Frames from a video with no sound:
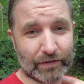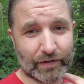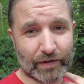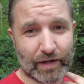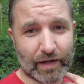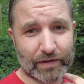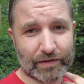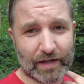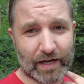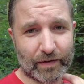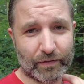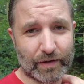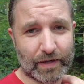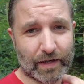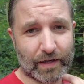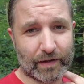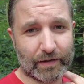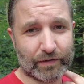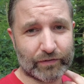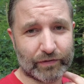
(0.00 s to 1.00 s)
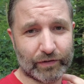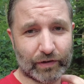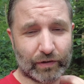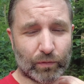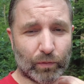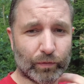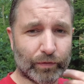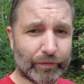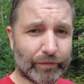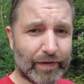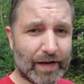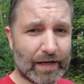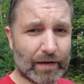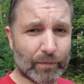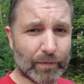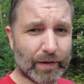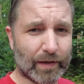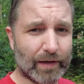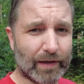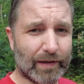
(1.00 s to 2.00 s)
it's a nice area. It's called the
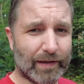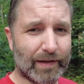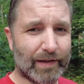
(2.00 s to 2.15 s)
Veluwe,